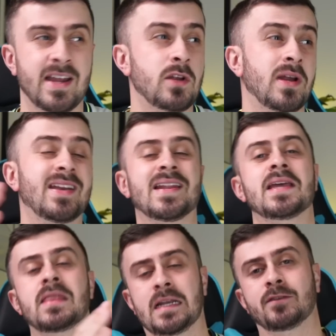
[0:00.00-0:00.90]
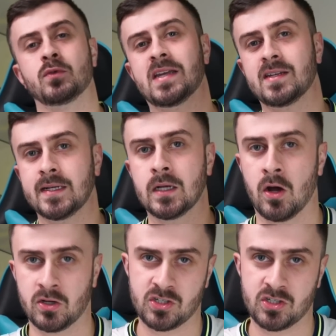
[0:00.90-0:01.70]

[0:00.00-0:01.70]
anywhere near the level he did last